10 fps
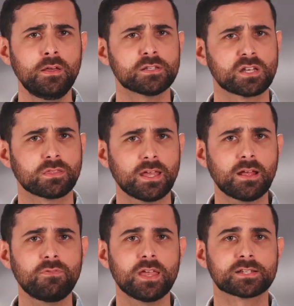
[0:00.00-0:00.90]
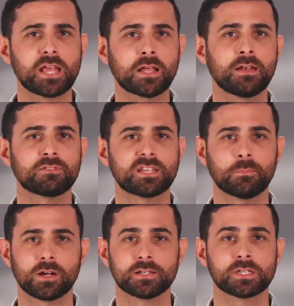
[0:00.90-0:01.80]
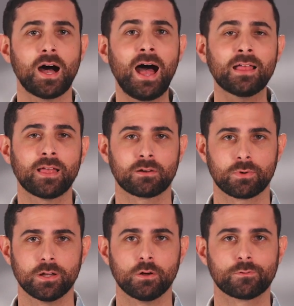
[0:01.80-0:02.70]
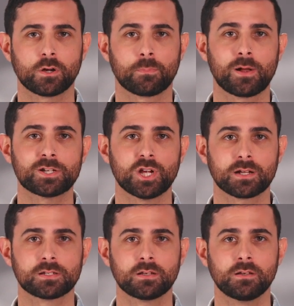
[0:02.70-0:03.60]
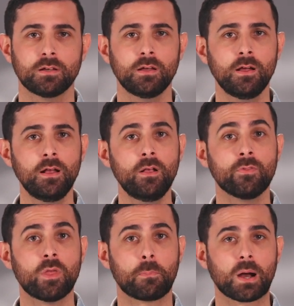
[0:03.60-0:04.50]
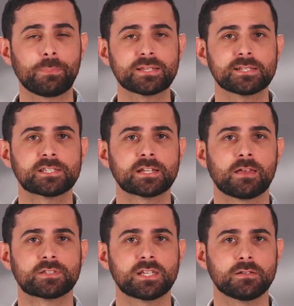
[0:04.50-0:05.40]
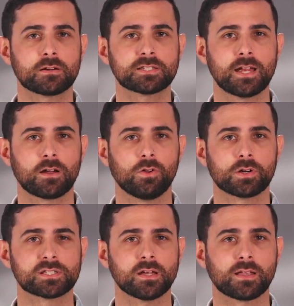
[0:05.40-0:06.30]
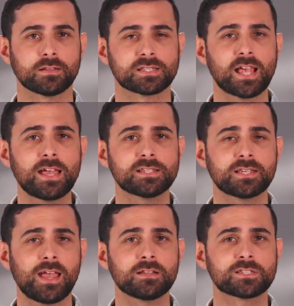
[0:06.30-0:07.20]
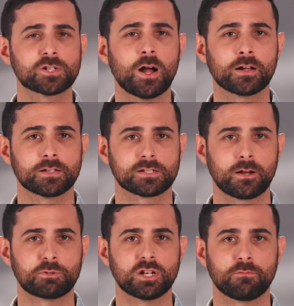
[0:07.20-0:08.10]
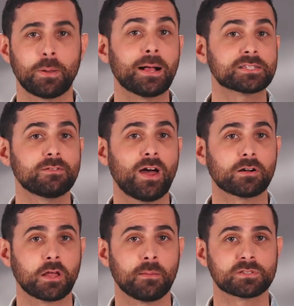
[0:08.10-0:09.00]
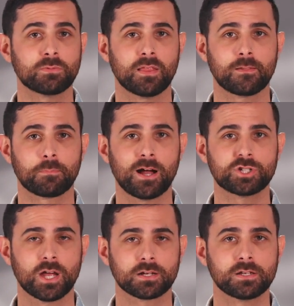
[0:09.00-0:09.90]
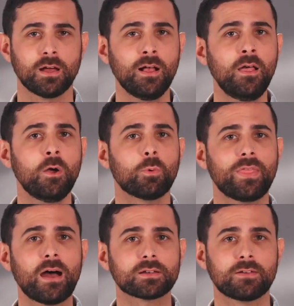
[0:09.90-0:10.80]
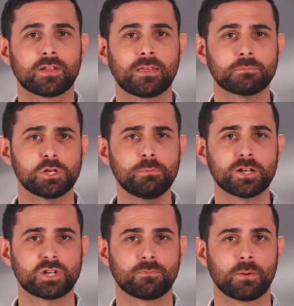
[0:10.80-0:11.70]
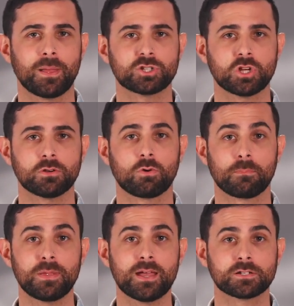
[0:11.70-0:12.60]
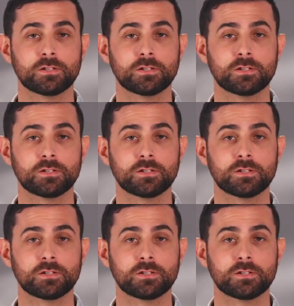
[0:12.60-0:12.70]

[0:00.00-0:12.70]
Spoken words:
So think of the executive summary as a highlight reel for your project. The purpose is to give senior stakeholders a concise and strong description of positive outcomes within the project without giving them too much information or being